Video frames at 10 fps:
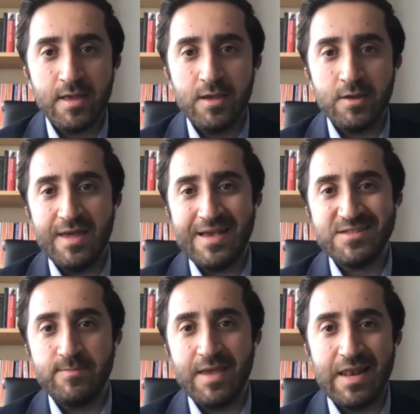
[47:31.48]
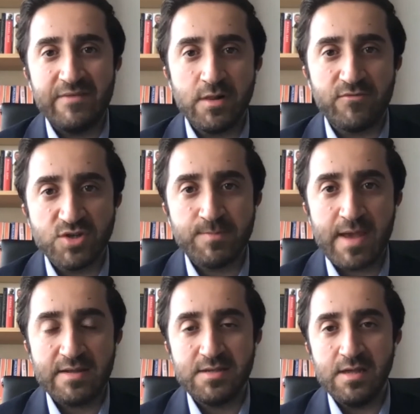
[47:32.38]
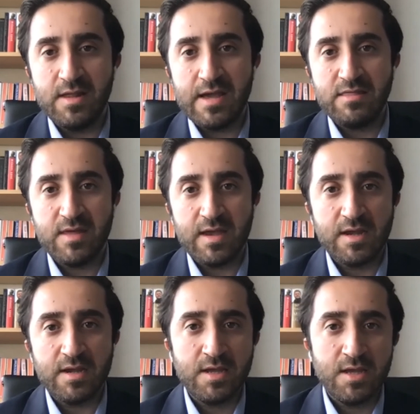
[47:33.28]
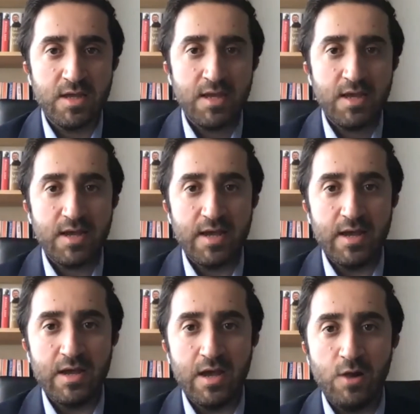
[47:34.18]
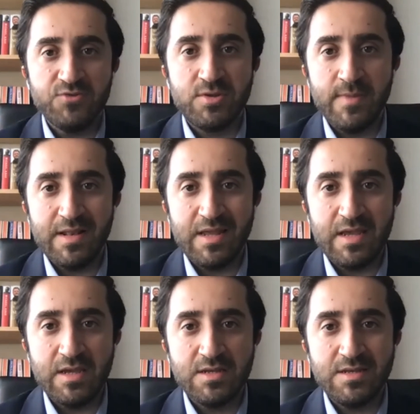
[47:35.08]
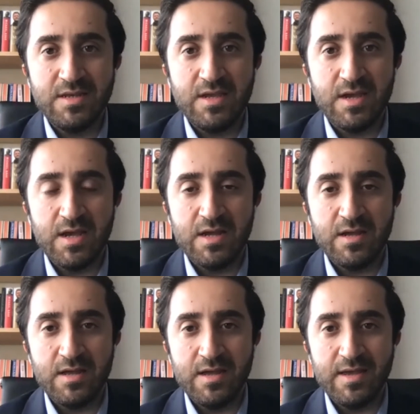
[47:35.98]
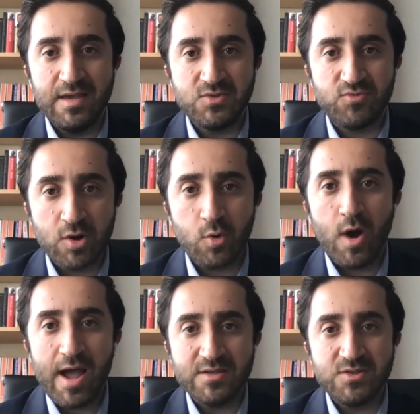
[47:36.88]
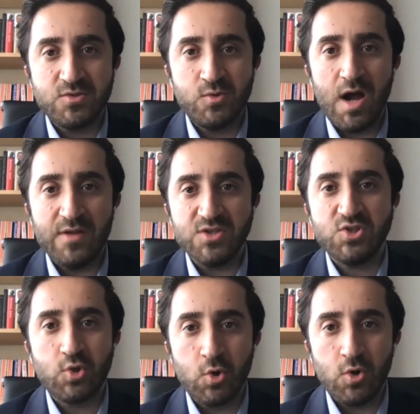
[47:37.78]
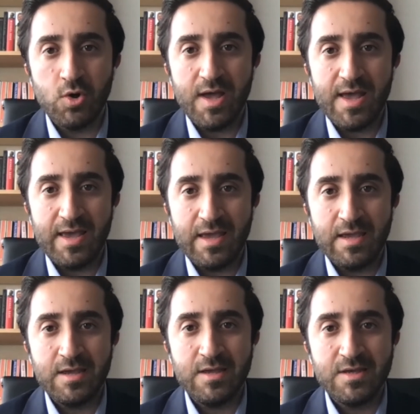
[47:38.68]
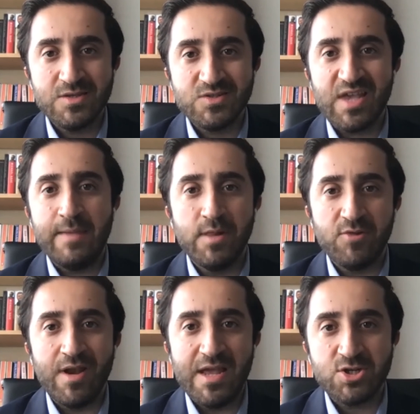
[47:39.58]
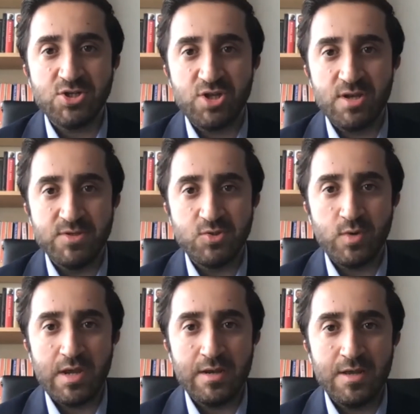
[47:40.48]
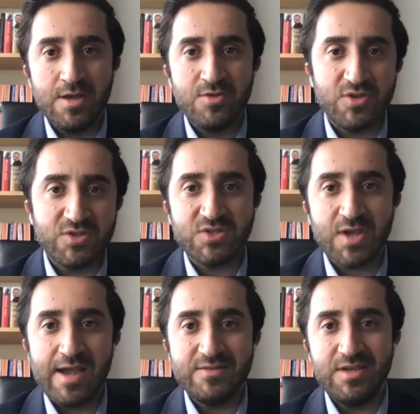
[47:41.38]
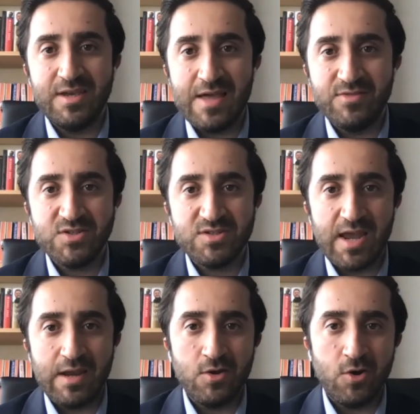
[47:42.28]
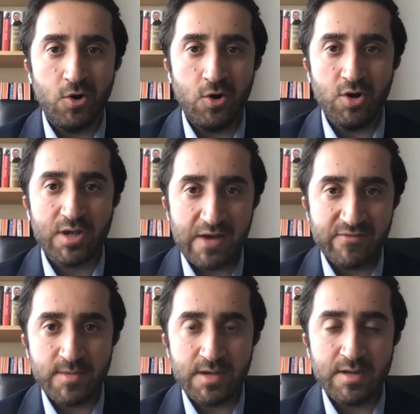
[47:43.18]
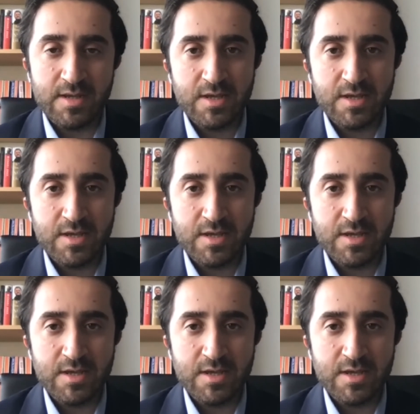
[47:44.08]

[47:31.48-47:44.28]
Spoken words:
There has to be a level of respect here that I think ultimately is required to underscore a stable relationship between the society and the state or government.